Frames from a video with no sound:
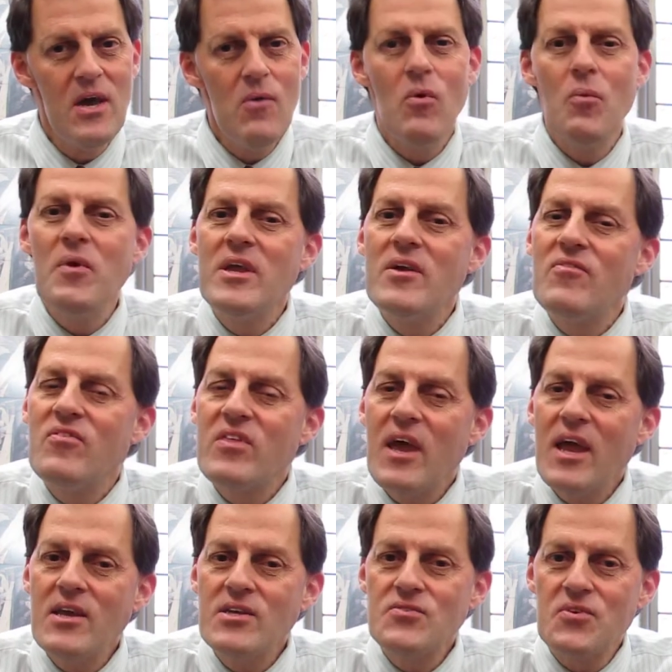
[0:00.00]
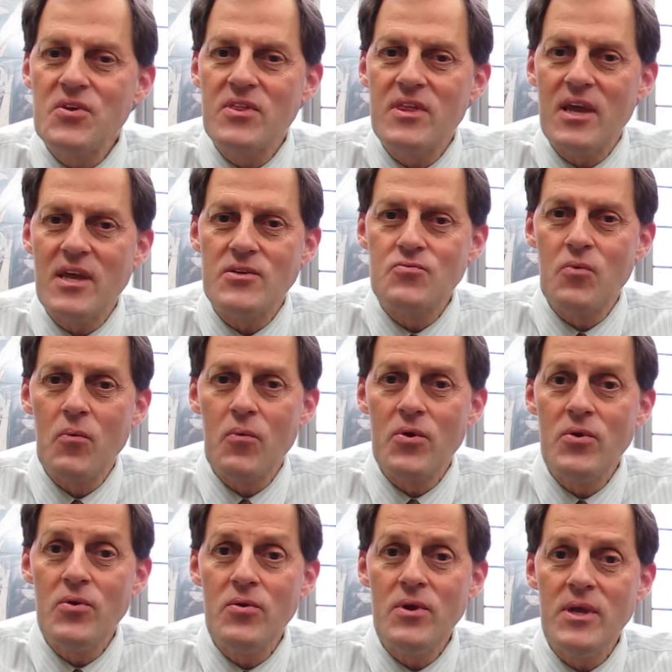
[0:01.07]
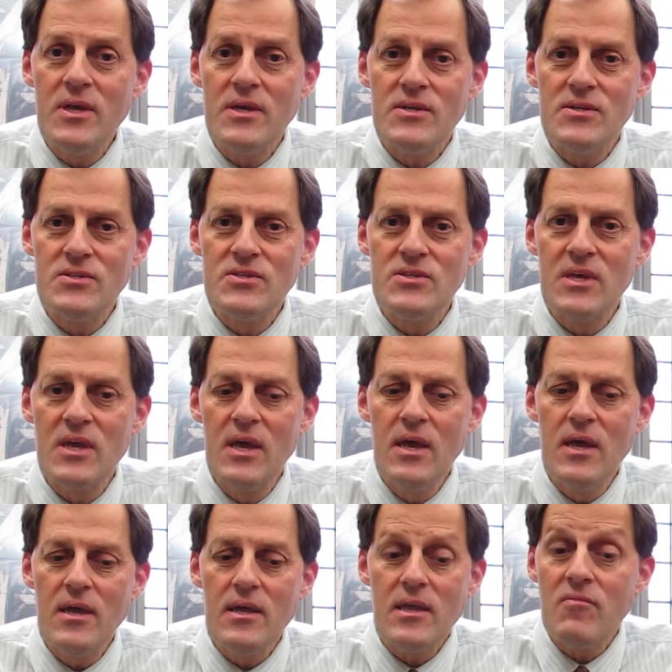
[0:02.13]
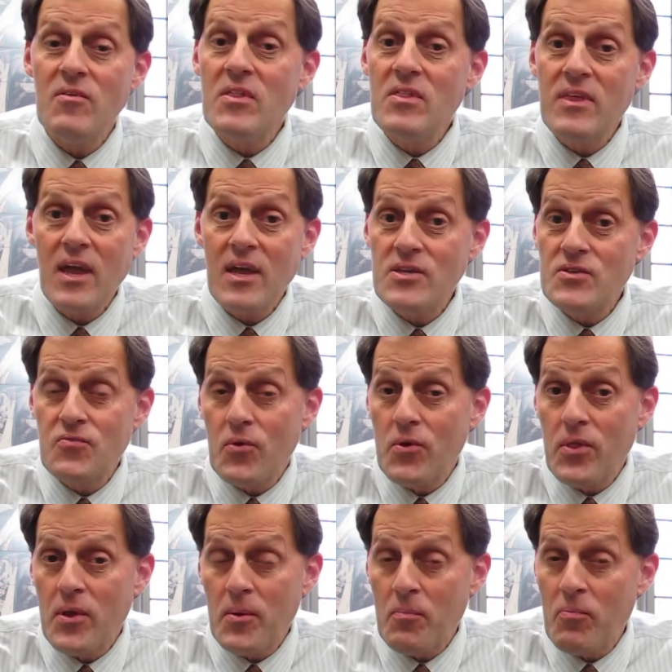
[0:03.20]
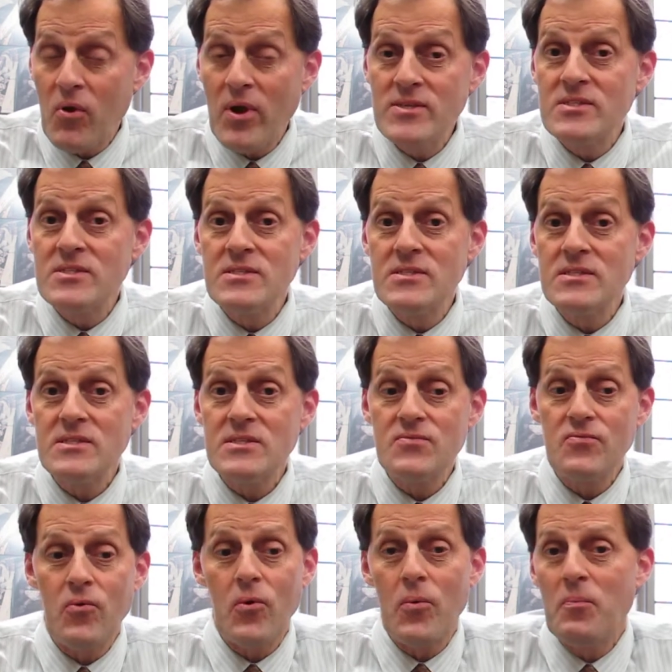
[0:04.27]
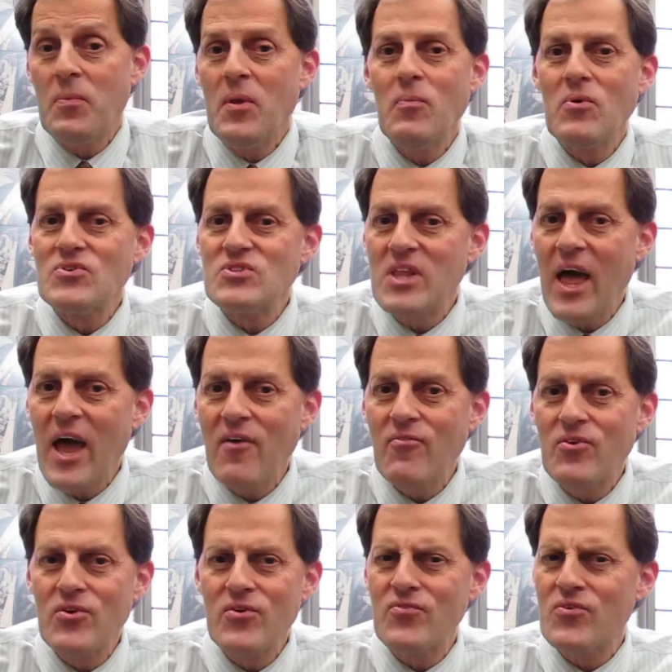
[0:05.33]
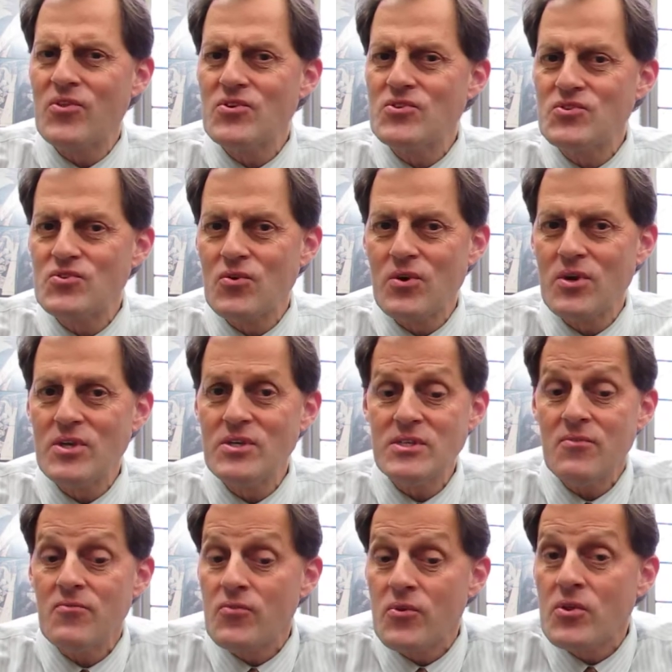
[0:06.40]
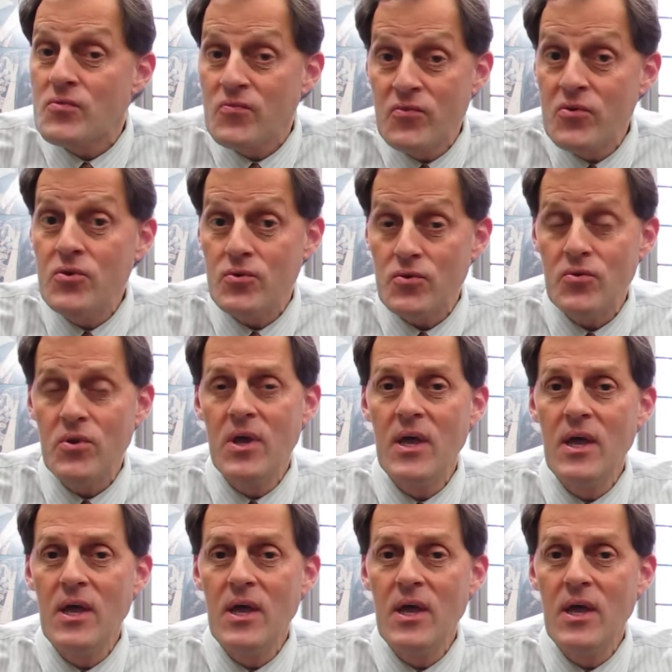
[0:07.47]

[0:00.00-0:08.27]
When we give thanks for things, what we're doing is giving thanks for their presence, for people's laughter, for the stories, and for the food.